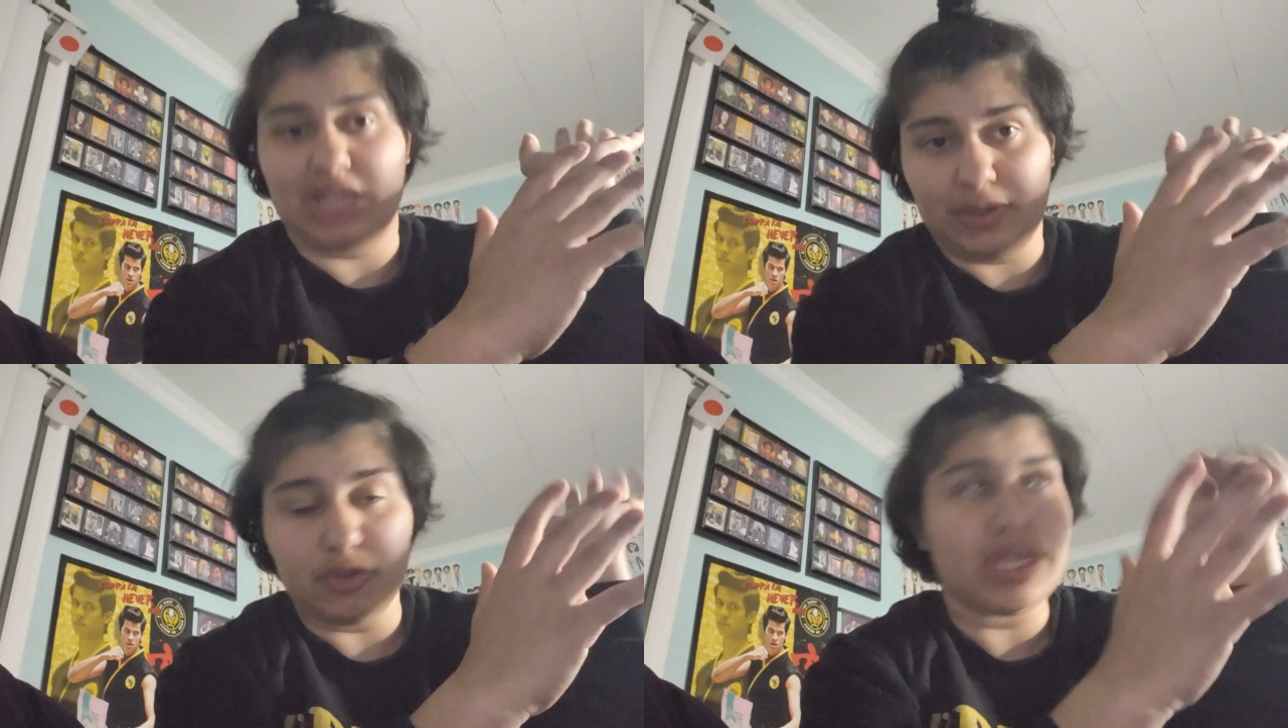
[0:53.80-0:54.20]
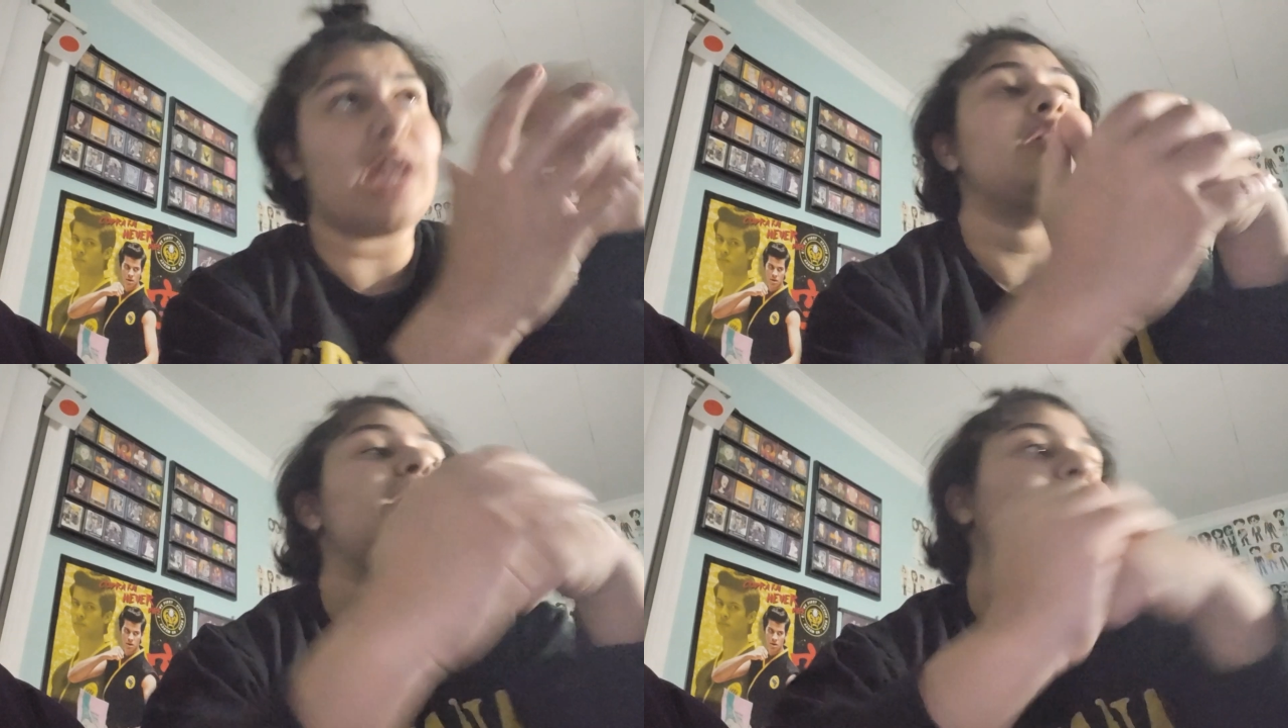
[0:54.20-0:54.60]
Evil
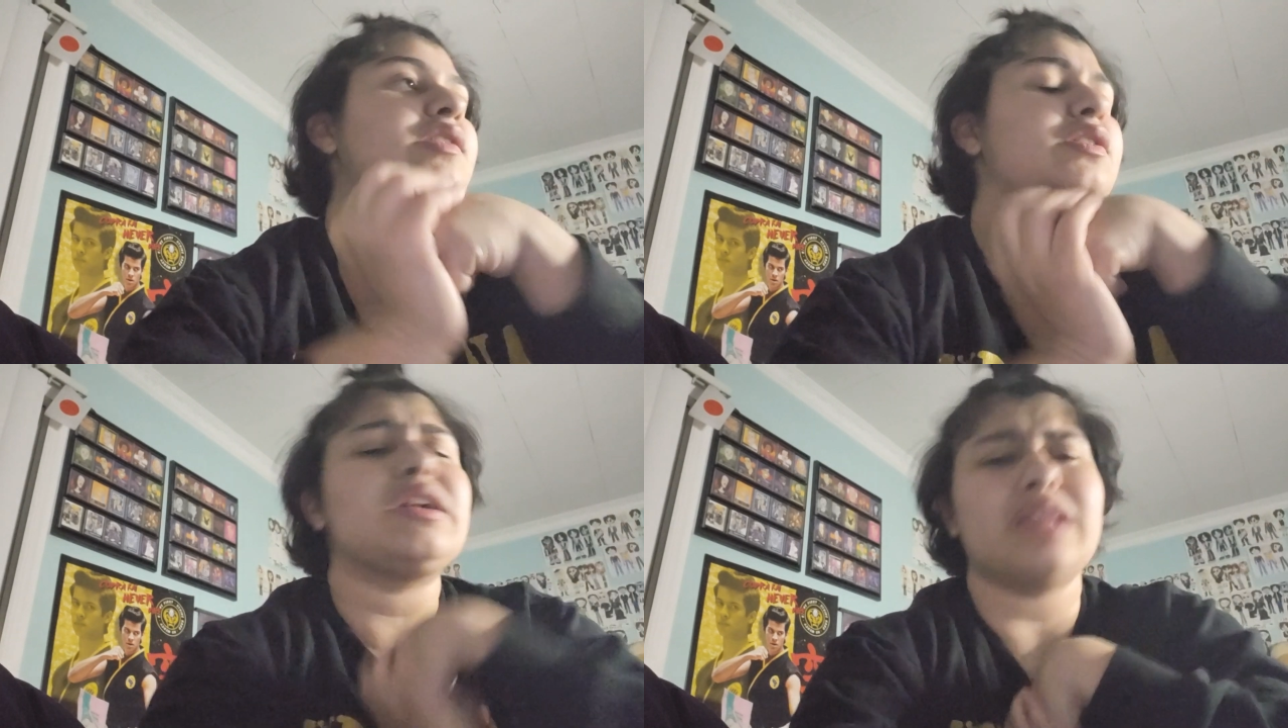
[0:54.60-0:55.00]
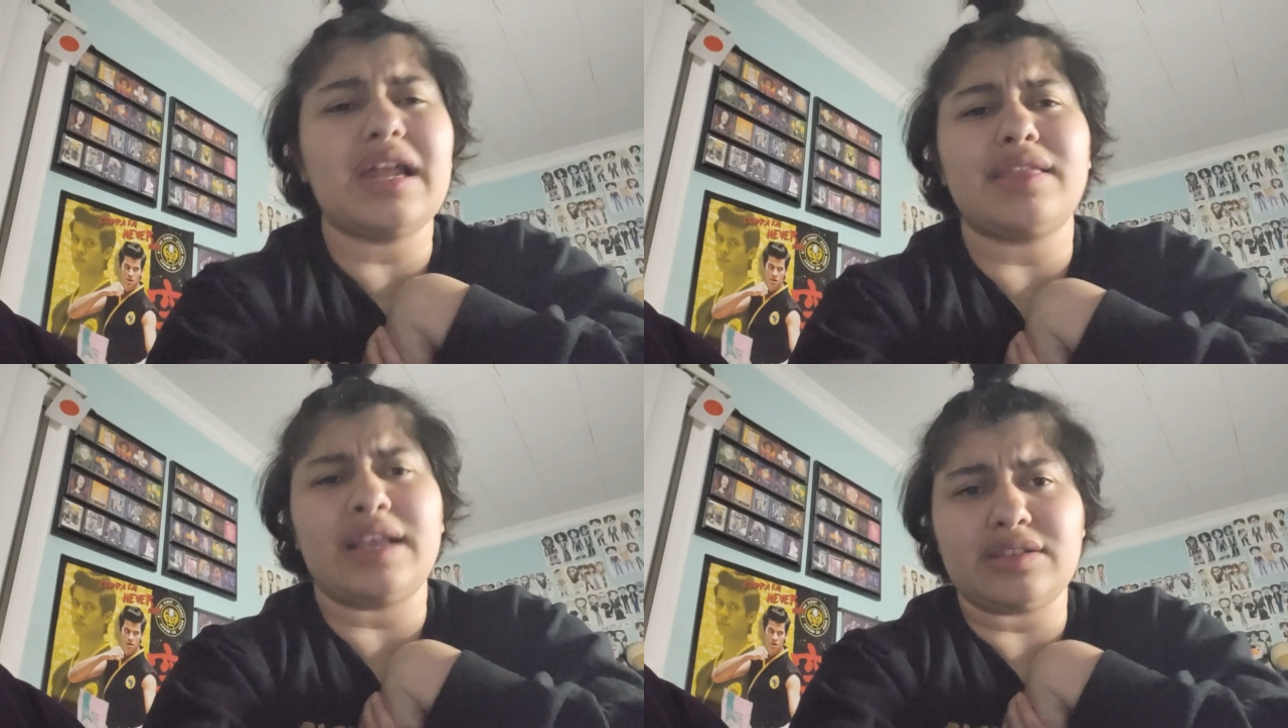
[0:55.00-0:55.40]
Dead, because there are a lot
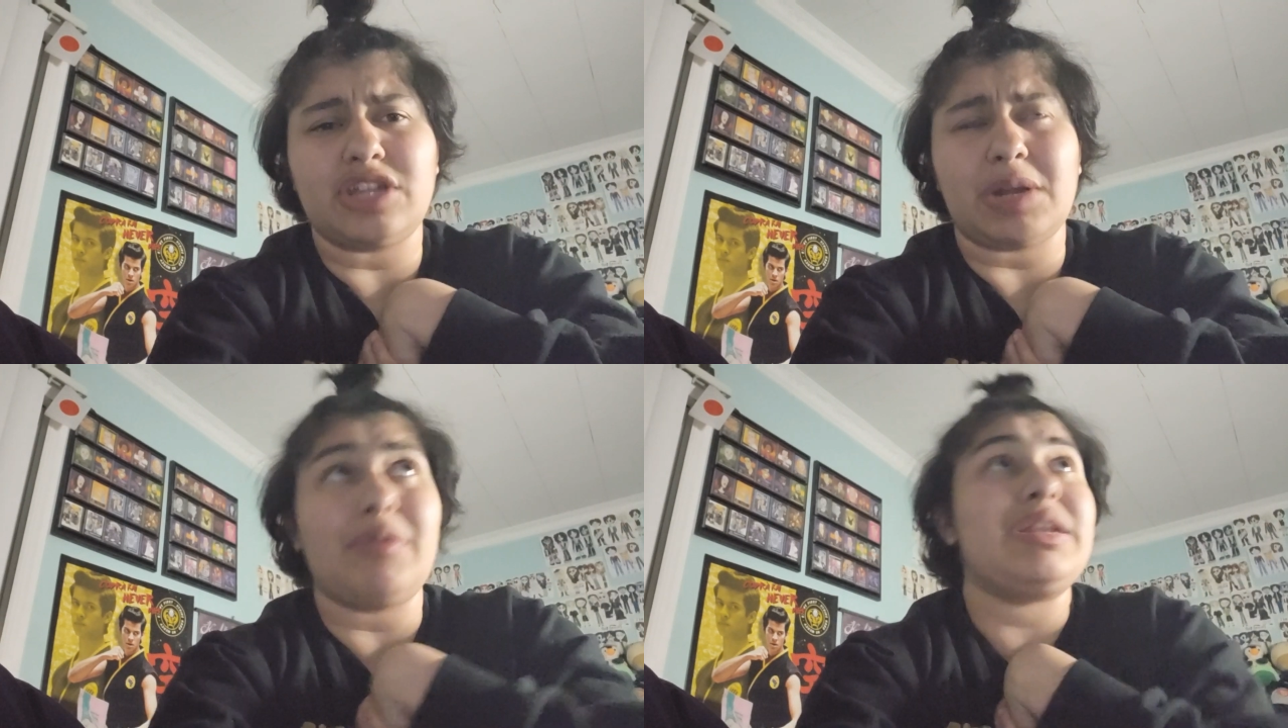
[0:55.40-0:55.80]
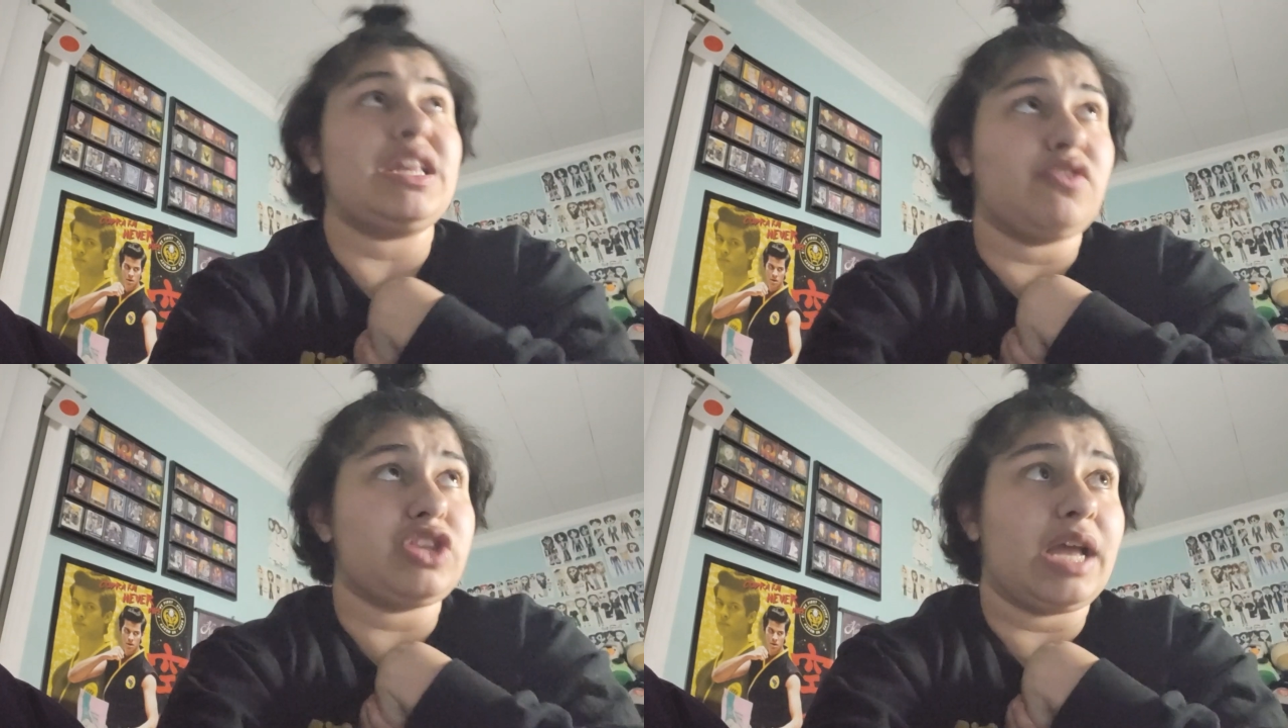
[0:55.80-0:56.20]
of things to talk about with
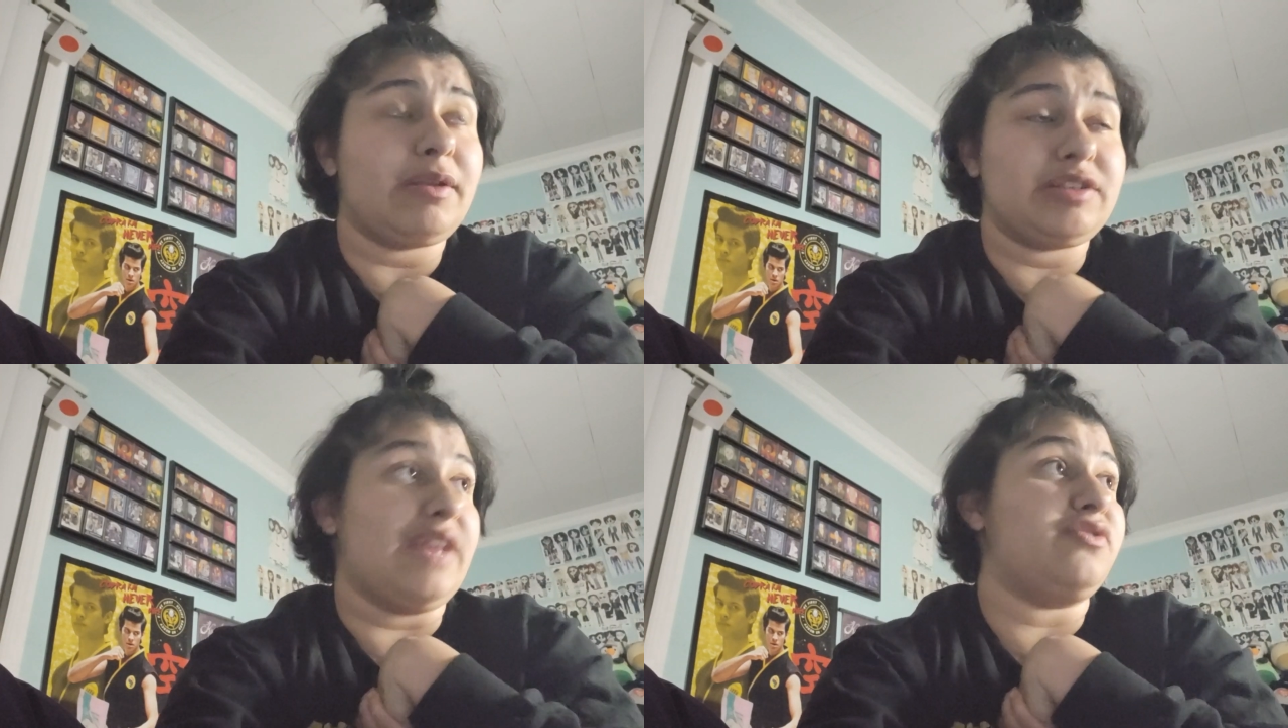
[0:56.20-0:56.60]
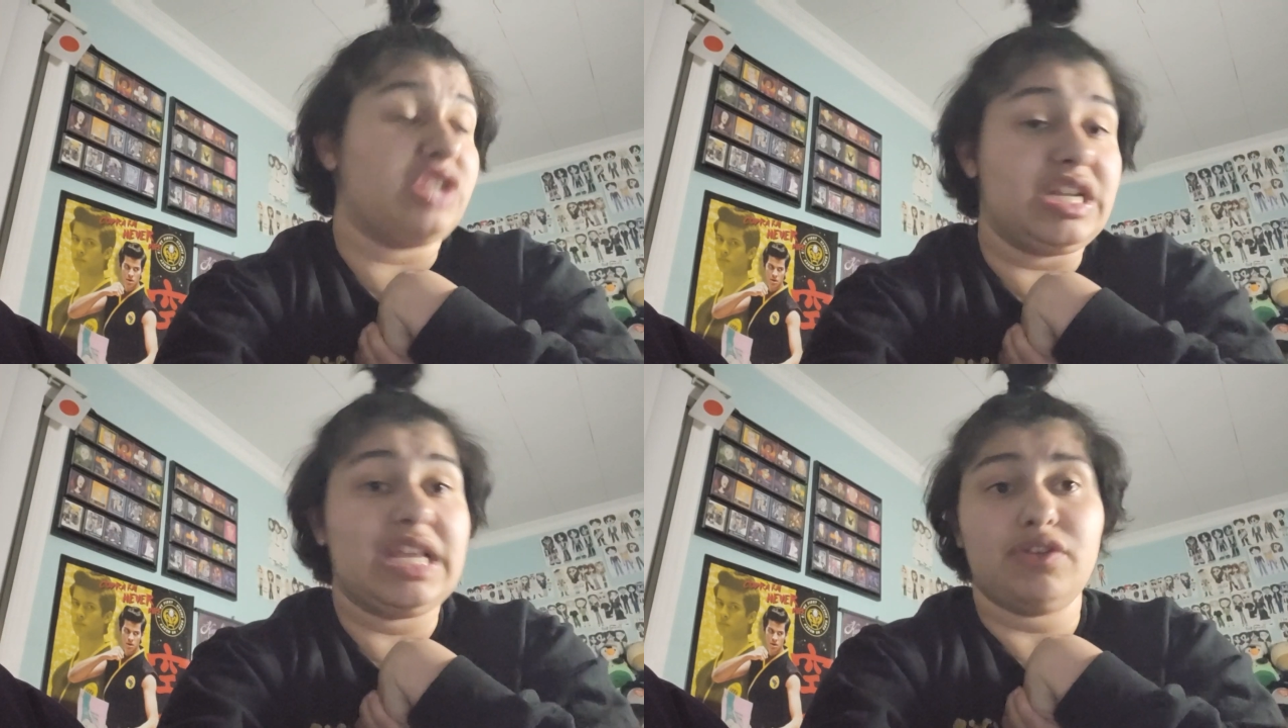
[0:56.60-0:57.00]
Evil Dead, because I've
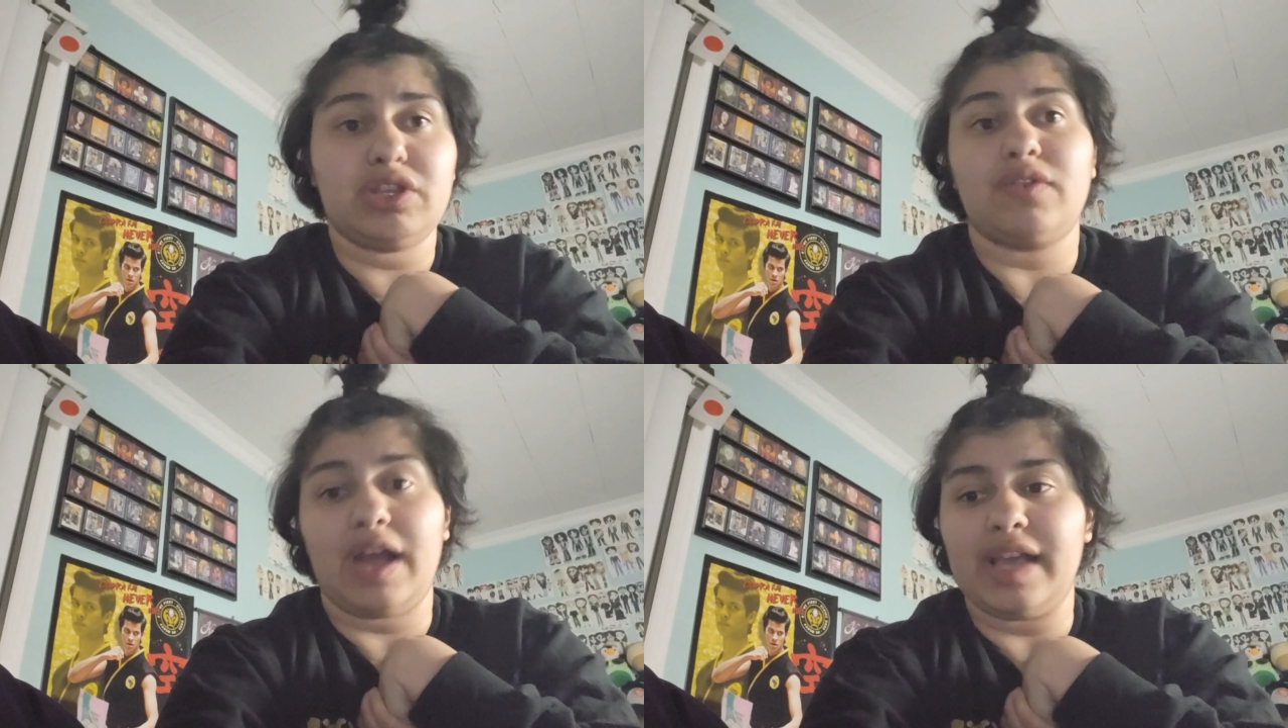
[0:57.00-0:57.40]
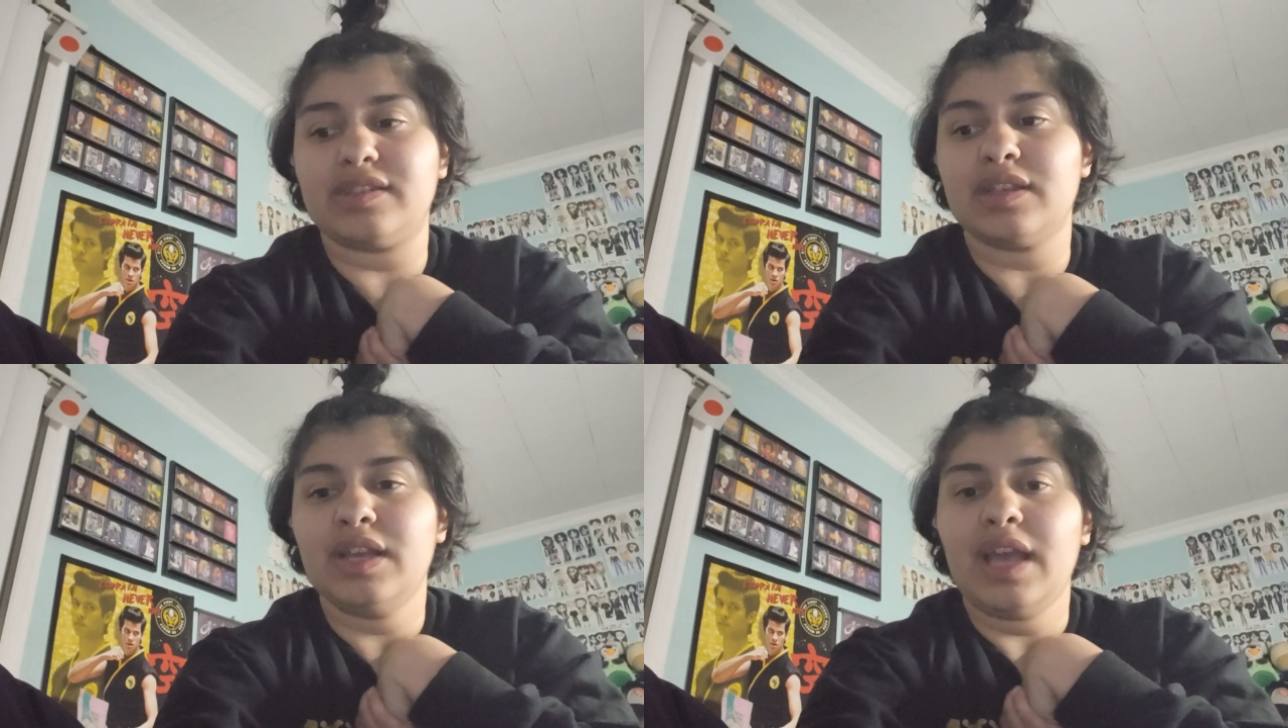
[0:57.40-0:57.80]
seen Evil Dead Rise.